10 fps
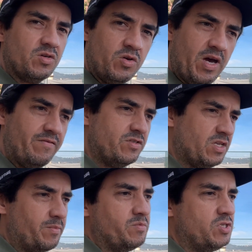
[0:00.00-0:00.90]
So you have to
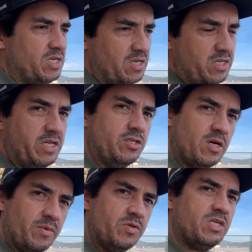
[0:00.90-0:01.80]
stop the machine, clean,
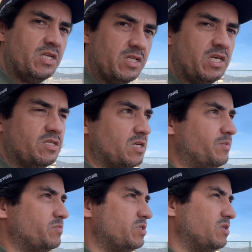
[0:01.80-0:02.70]
stop the machine, clean,
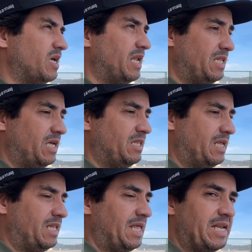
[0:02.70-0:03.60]
stop the machine.
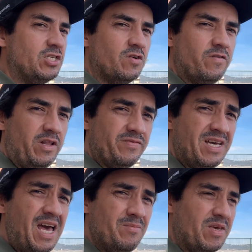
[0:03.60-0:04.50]
And that interval of
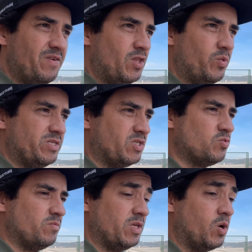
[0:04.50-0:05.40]
time, even though it's
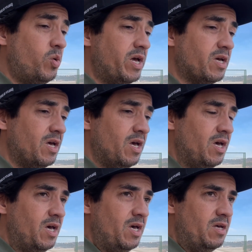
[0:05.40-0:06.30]
extremely quick,
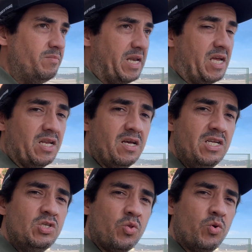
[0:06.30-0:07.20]
but it could
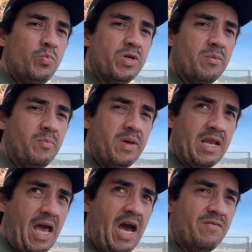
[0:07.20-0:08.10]
cut your throughput
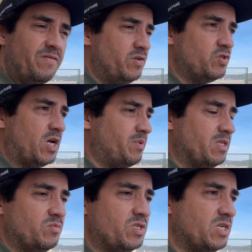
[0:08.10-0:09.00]
in half if you're
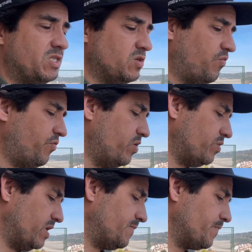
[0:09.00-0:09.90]
stopping the machine so
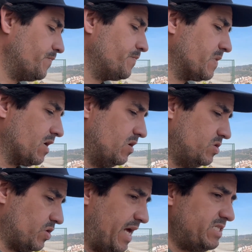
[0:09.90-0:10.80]
frequently.
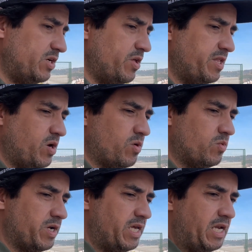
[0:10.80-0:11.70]
So that's another thing that we're
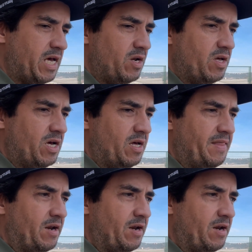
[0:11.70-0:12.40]
working on.